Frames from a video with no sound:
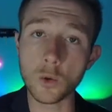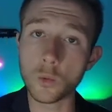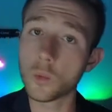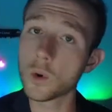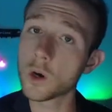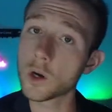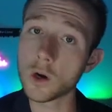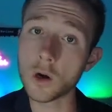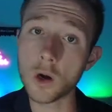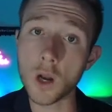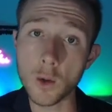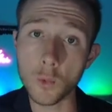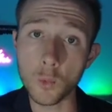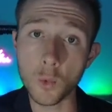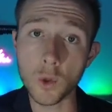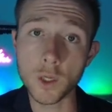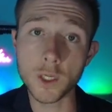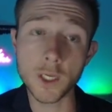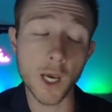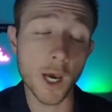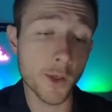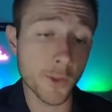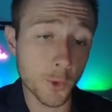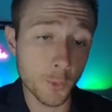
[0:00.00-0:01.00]

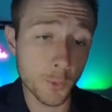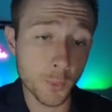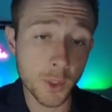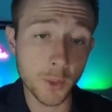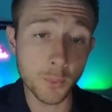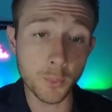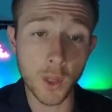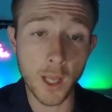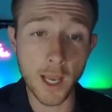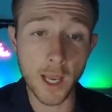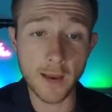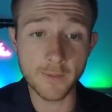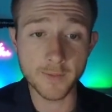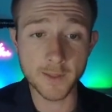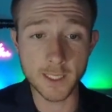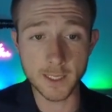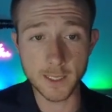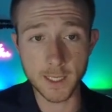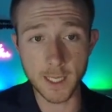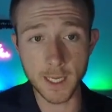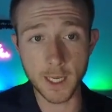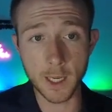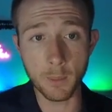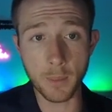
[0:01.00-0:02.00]
what do other people have to
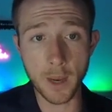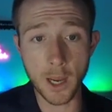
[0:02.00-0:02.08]
say